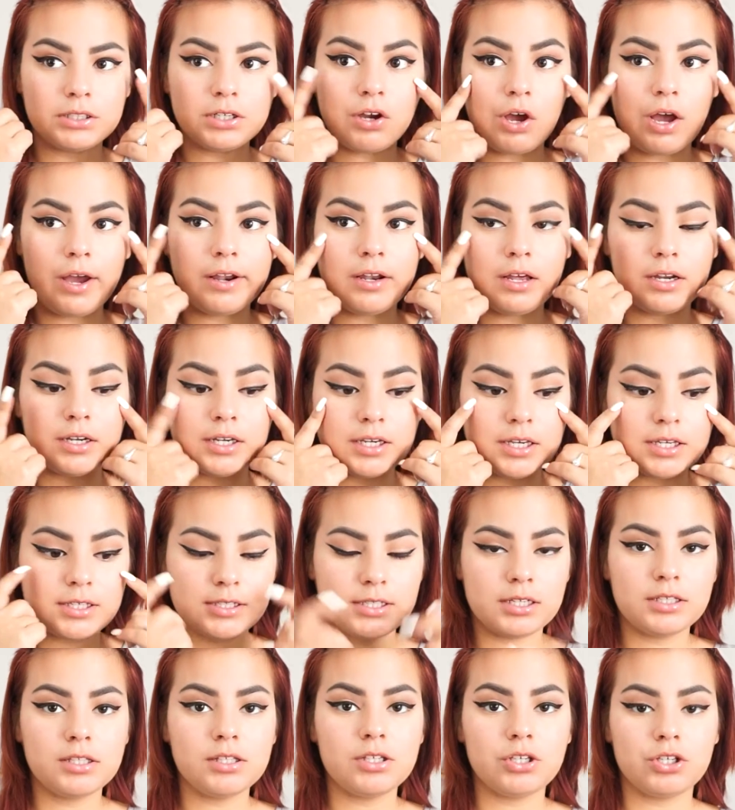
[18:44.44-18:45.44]
your eyeliner is
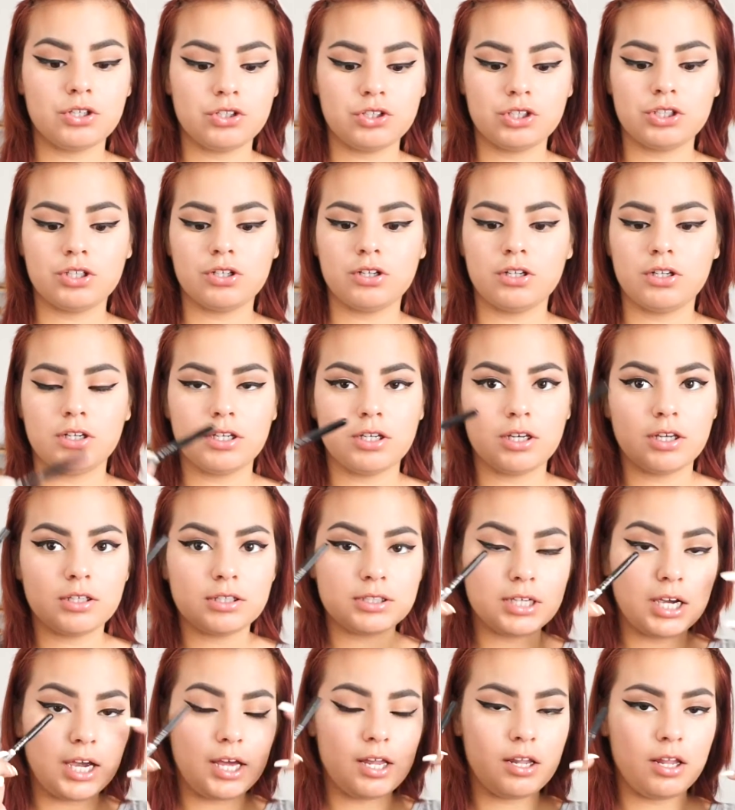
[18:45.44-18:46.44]
done, you're just going to
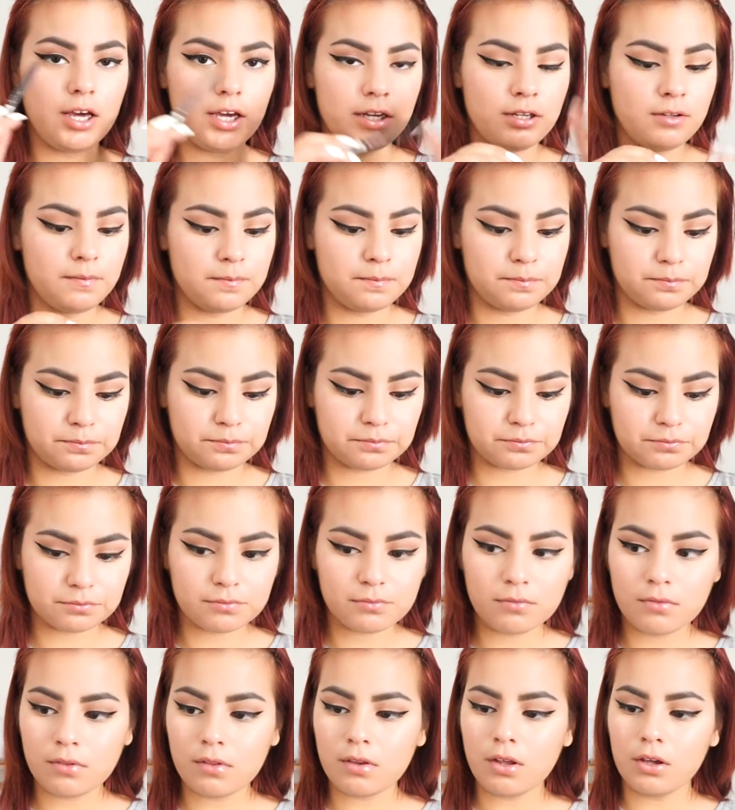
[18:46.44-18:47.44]
tight line
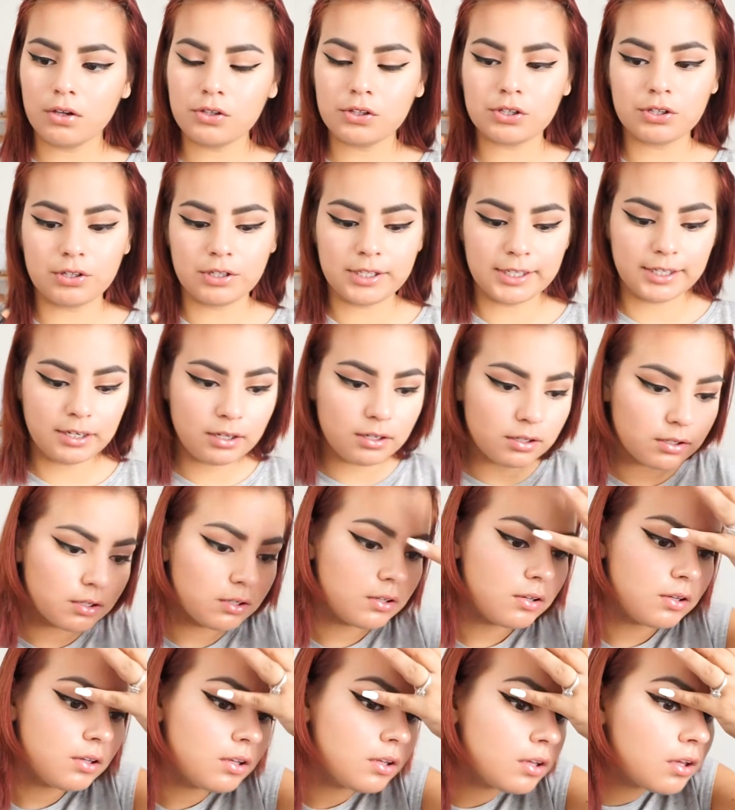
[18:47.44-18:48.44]
your lid.
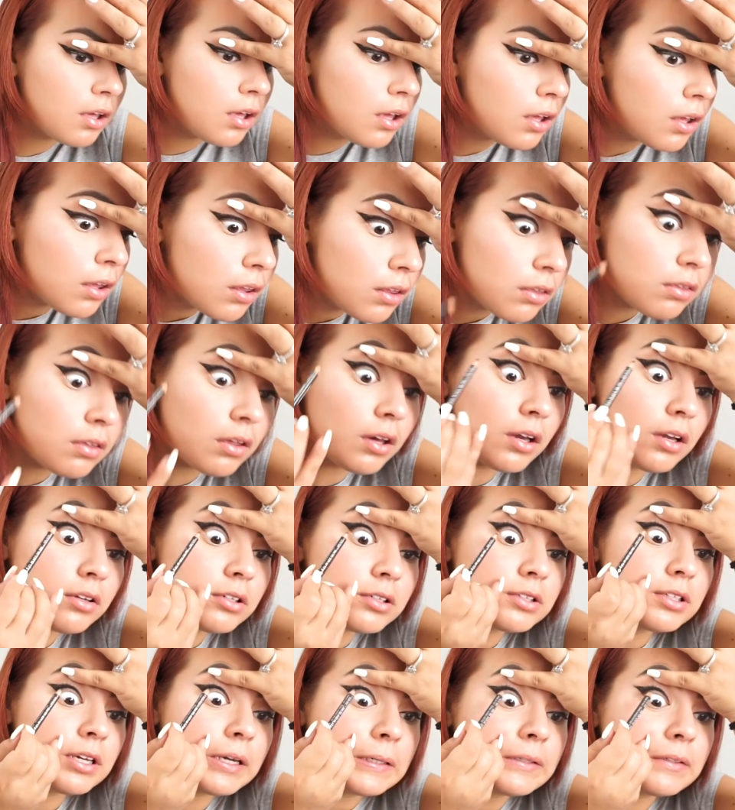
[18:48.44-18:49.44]
So I'll
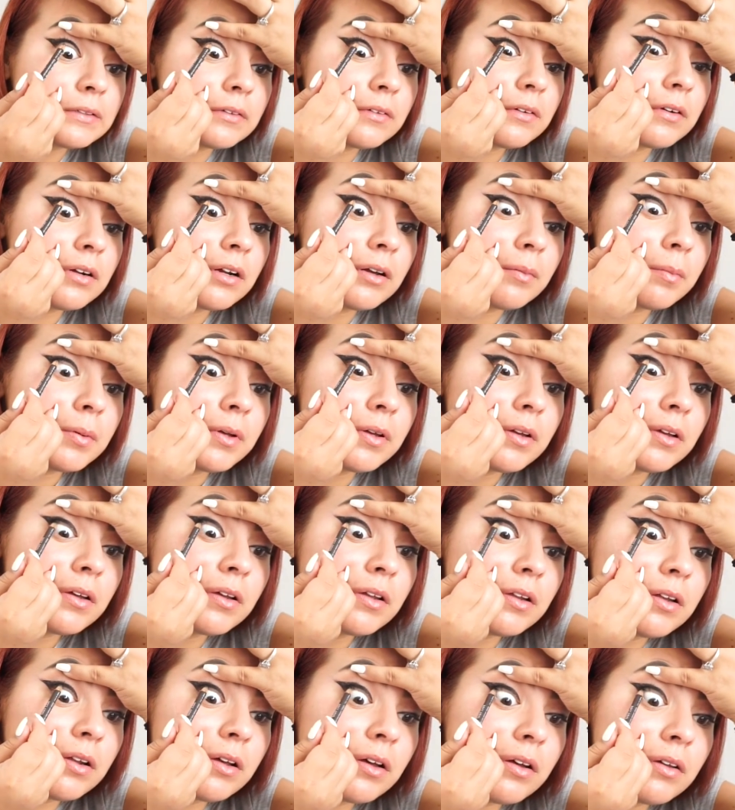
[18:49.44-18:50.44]
just like to grab it
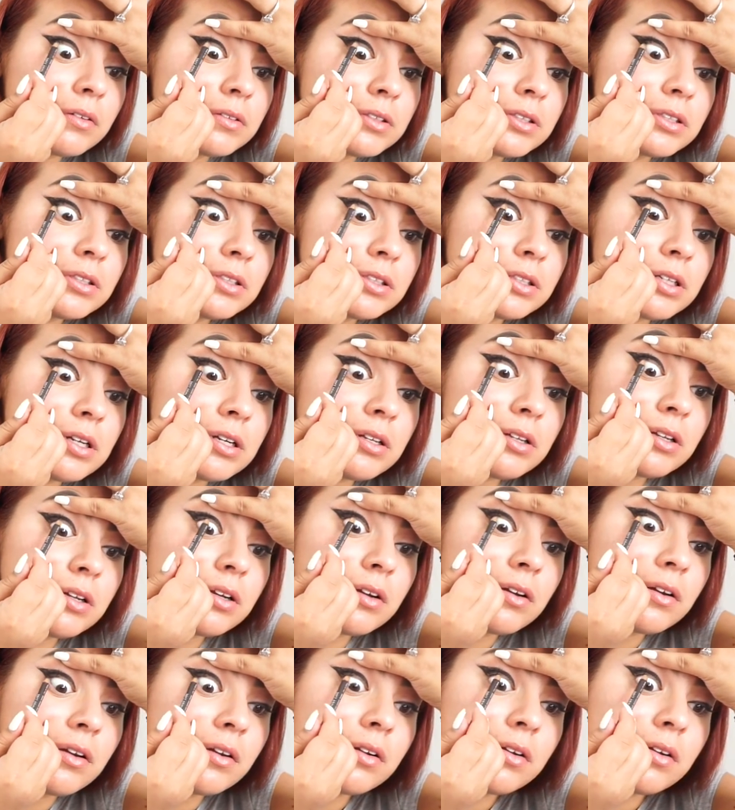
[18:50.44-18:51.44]
and I'll just tight line.